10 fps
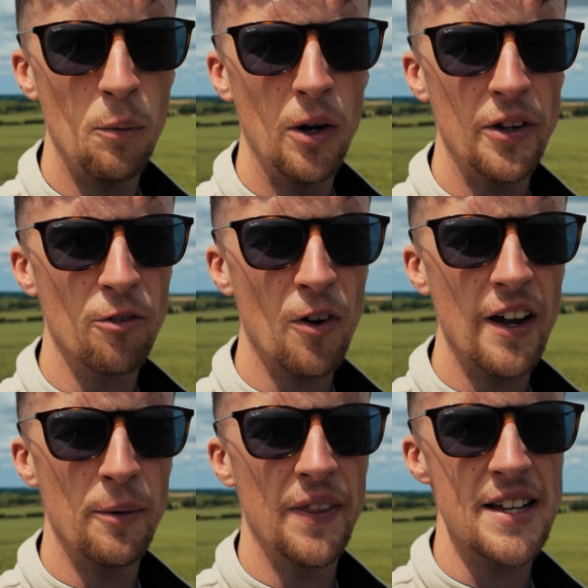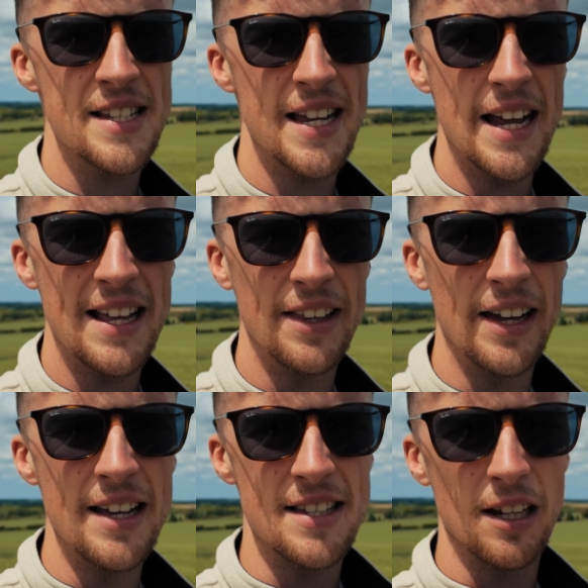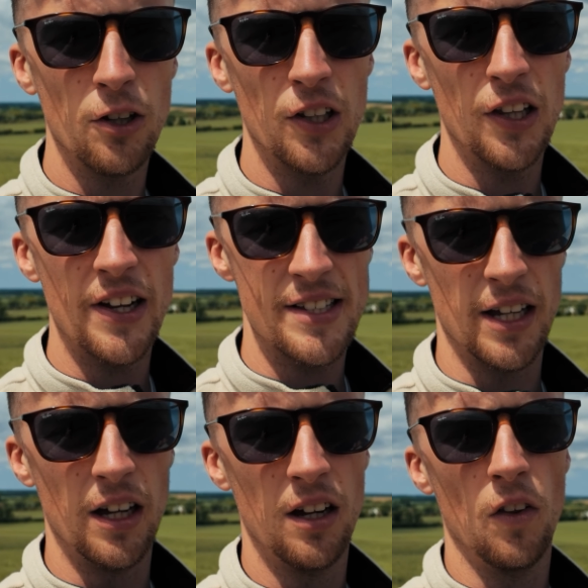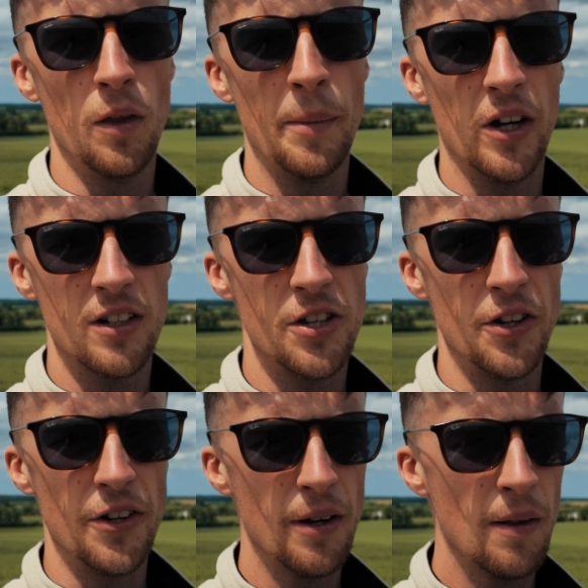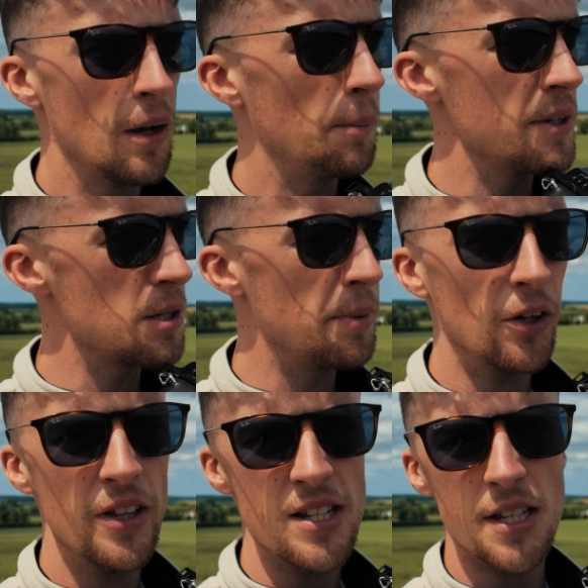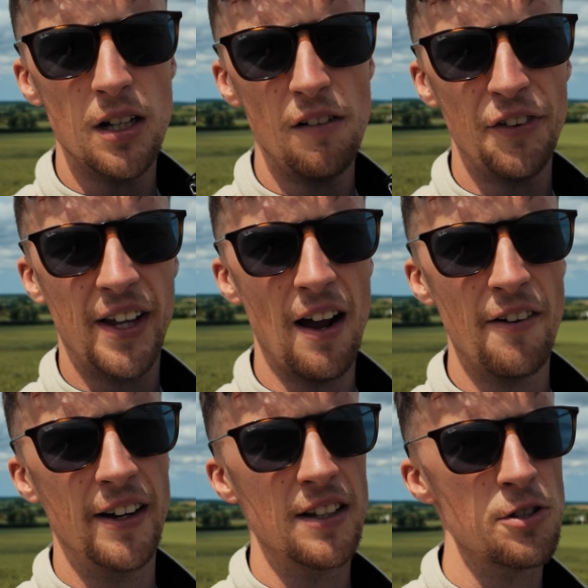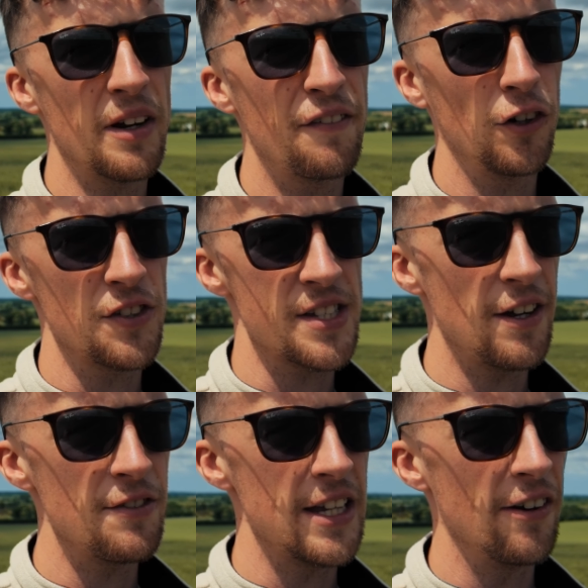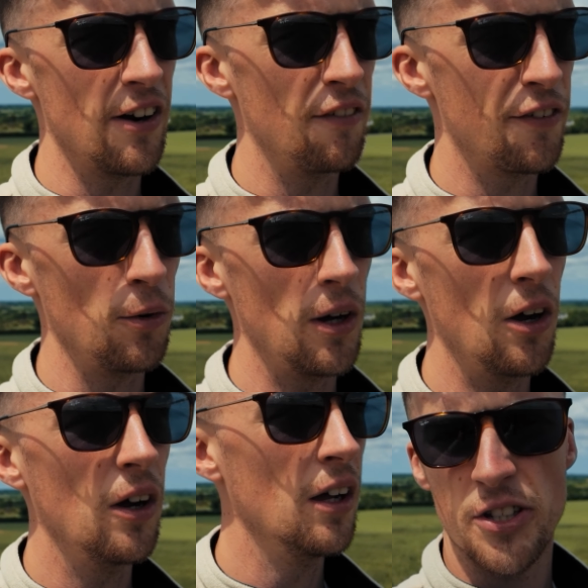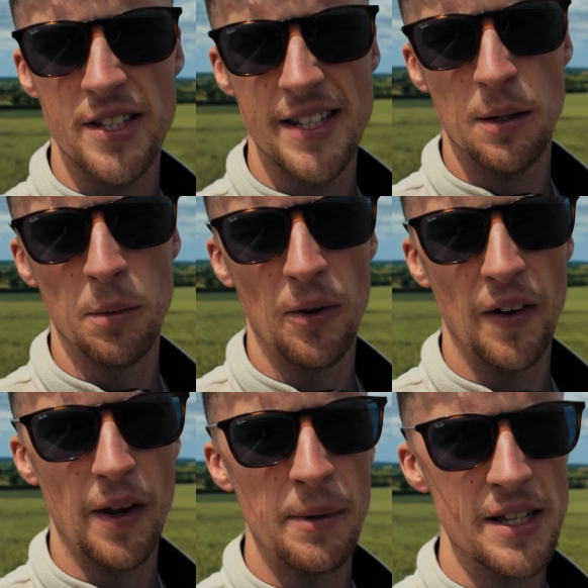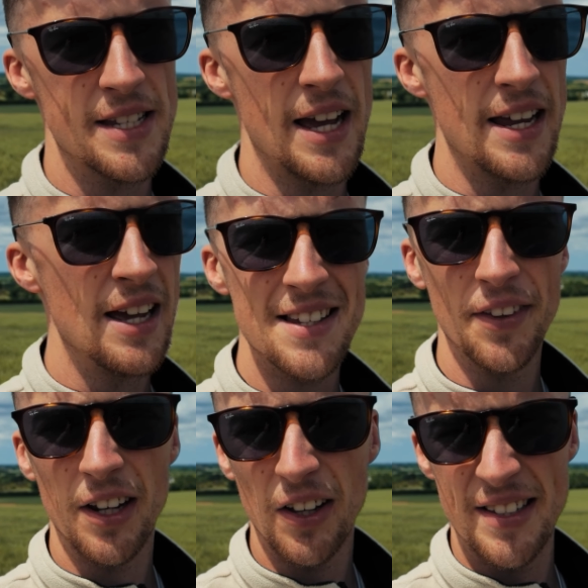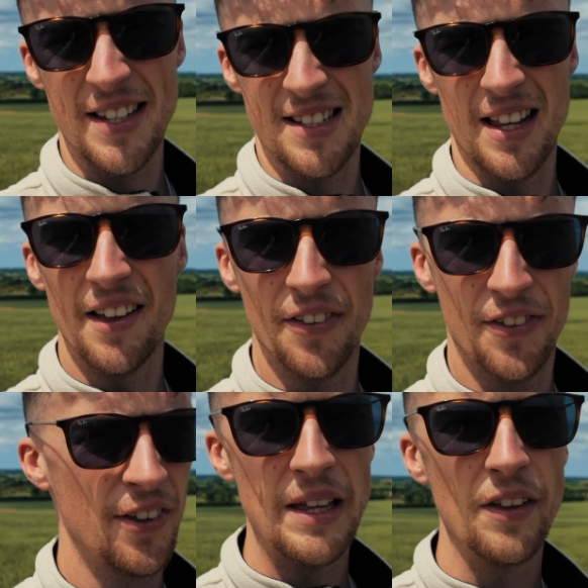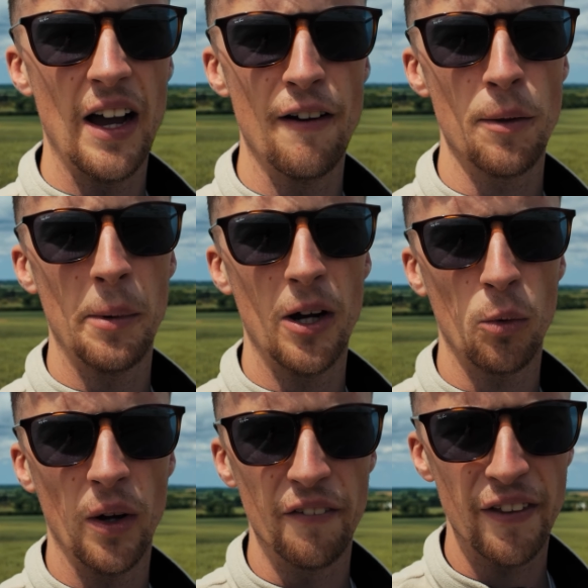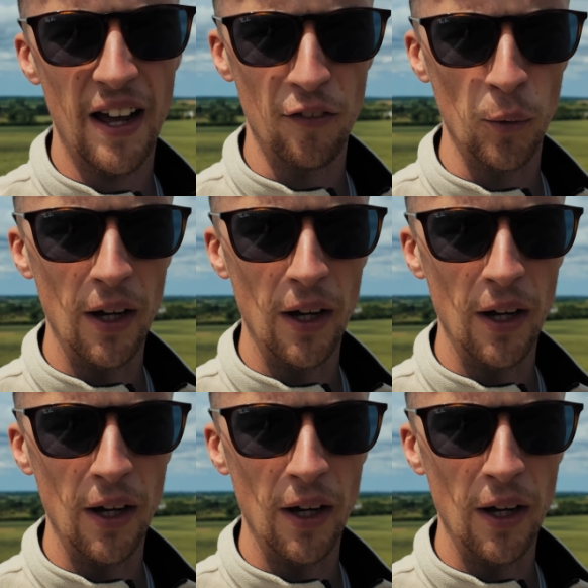And well, you're right when they say that it's a lot lighter on the Mark II. But to be honest, after carrying a 24-70 around for a while, which the Sigma one, I must say, isn't the lightest lens, being that I have the Mark I of that as